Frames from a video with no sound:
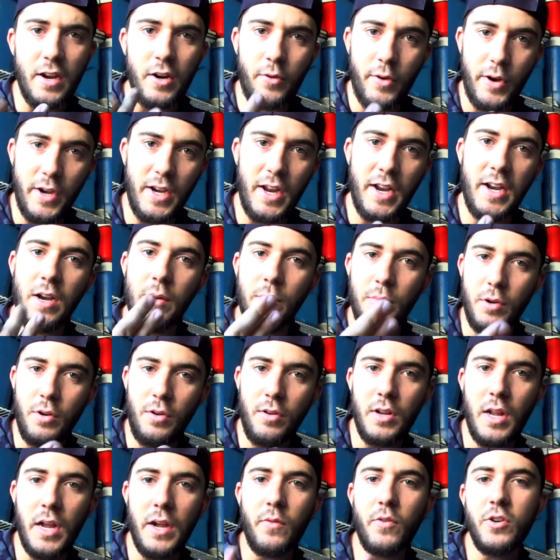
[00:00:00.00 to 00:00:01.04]
a green light, and a blue
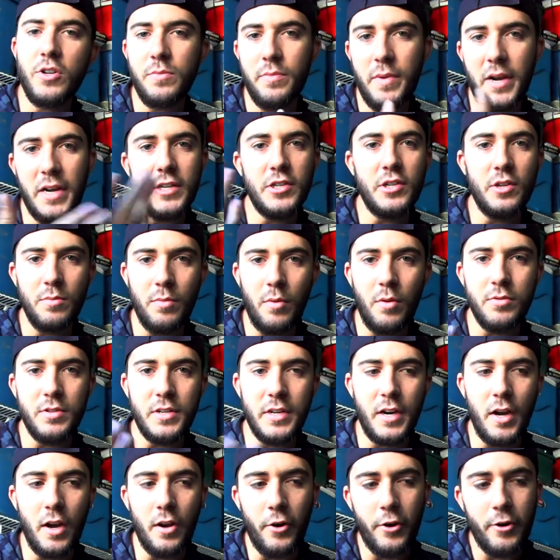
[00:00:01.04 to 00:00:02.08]
light, which makes you
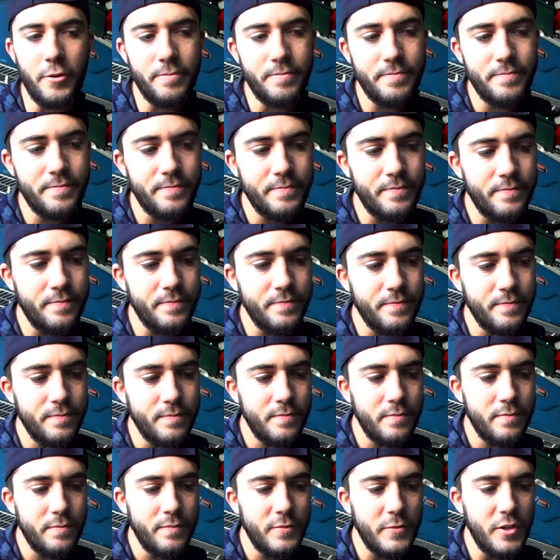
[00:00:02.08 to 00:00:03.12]
multicolor.
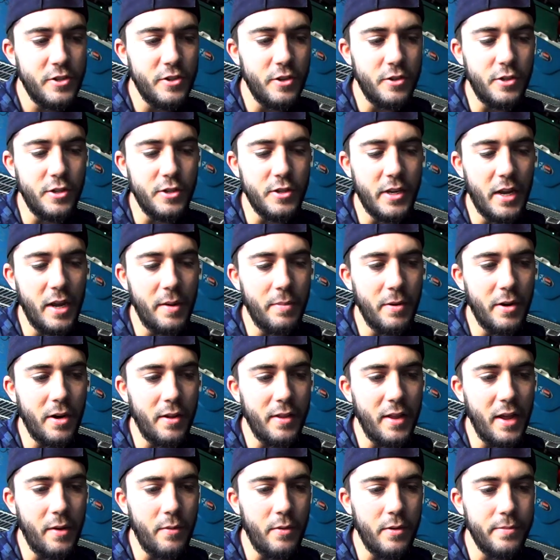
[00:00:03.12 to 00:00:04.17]
So just keep it
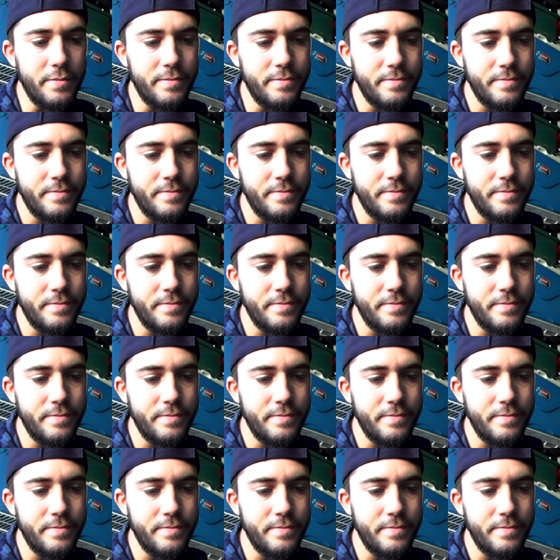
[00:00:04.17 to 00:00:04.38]
on that one.